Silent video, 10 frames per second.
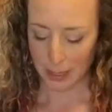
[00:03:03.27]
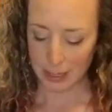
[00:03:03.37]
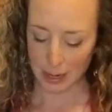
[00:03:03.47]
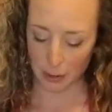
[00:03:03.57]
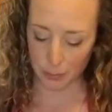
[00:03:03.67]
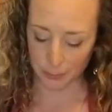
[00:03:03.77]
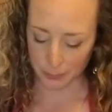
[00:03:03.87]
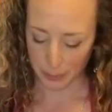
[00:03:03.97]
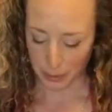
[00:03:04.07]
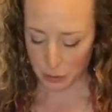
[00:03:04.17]
Now,
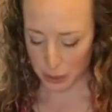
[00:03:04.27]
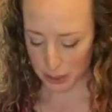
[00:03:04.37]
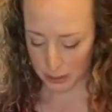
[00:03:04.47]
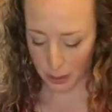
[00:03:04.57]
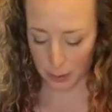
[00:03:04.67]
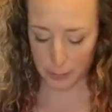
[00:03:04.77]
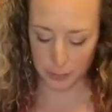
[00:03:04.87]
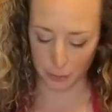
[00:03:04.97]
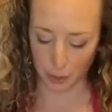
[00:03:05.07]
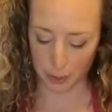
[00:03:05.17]
cheese comes
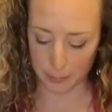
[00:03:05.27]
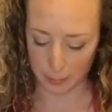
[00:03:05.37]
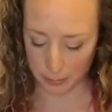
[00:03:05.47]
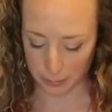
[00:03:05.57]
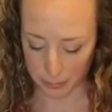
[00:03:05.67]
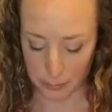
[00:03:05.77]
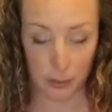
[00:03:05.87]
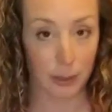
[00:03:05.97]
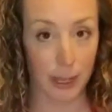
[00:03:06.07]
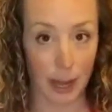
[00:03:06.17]
from
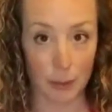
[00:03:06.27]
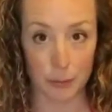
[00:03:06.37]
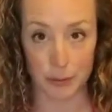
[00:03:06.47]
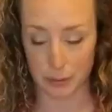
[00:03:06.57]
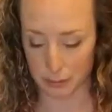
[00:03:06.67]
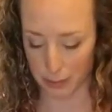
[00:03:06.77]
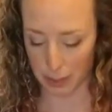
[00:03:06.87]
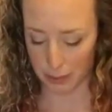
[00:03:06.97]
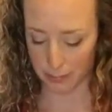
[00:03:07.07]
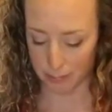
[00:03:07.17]
cows,
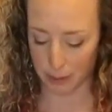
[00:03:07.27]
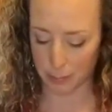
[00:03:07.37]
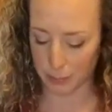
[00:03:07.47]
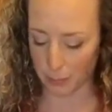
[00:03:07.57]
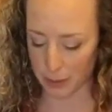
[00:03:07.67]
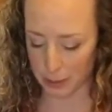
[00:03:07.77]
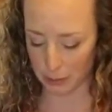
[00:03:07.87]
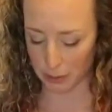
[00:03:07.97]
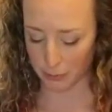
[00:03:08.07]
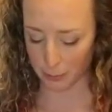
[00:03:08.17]
right? Comes from the
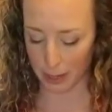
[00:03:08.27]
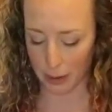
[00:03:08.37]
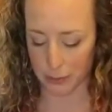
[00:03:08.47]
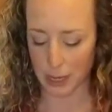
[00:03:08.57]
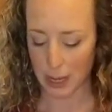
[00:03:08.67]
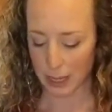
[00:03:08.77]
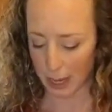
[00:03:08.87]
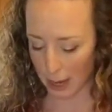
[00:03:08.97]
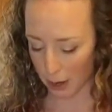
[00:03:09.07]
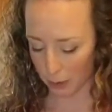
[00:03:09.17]
dairy from cows.
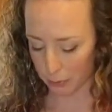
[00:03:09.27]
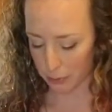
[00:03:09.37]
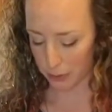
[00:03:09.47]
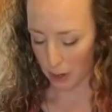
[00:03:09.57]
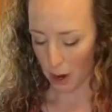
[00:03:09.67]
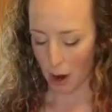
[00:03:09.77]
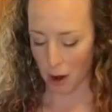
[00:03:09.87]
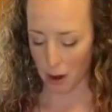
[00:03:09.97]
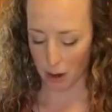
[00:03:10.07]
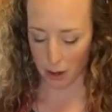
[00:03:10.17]
Cows
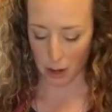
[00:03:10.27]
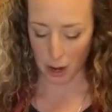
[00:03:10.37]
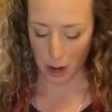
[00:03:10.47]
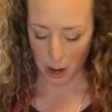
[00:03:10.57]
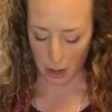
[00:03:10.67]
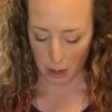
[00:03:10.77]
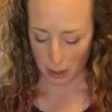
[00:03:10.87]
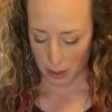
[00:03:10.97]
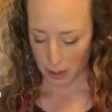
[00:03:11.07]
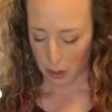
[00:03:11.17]
are
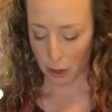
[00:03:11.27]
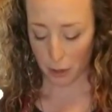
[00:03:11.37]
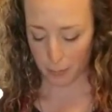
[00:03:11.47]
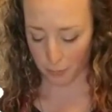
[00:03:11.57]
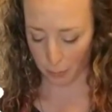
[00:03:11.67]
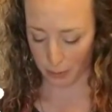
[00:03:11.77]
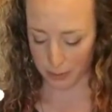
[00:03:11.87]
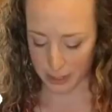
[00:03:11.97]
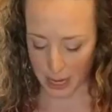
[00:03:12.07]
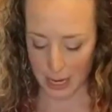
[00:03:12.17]
herbivores,
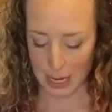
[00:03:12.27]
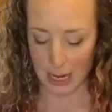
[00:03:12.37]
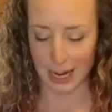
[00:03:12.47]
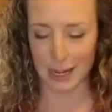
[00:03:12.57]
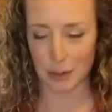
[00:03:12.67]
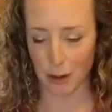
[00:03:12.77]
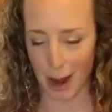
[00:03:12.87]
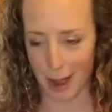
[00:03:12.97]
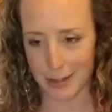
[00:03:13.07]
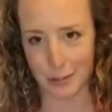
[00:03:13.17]
they eat
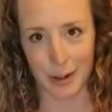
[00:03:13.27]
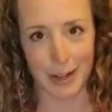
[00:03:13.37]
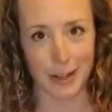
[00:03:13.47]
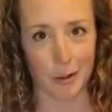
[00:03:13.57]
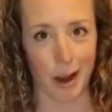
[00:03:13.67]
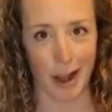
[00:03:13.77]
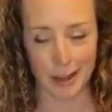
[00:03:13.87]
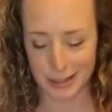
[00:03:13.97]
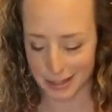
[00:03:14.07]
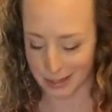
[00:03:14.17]
grass, right? And
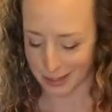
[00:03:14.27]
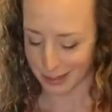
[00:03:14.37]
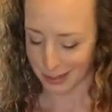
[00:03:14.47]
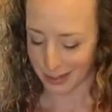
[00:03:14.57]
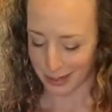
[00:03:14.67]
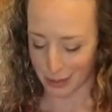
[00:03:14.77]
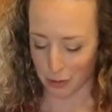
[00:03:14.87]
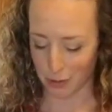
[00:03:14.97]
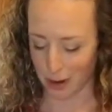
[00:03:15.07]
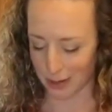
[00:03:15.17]
grass,
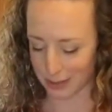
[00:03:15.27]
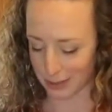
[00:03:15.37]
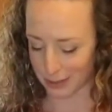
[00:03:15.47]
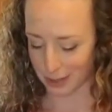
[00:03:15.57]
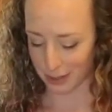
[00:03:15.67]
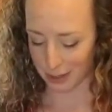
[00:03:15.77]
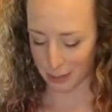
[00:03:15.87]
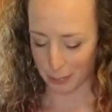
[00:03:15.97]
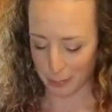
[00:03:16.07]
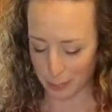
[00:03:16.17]
grass is the
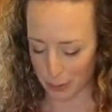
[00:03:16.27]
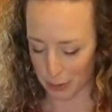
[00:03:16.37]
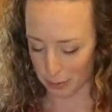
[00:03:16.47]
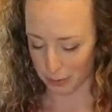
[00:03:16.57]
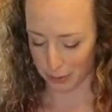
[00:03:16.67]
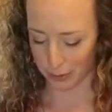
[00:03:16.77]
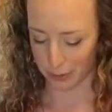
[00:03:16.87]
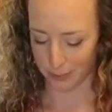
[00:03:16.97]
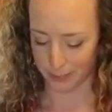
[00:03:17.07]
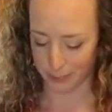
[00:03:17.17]
producer,
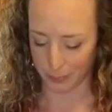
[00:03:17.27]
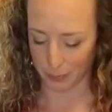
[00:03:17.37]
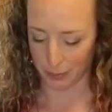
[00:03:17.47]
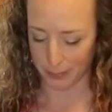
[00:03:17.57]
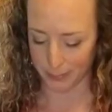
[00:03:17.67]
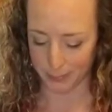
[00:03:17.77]
right?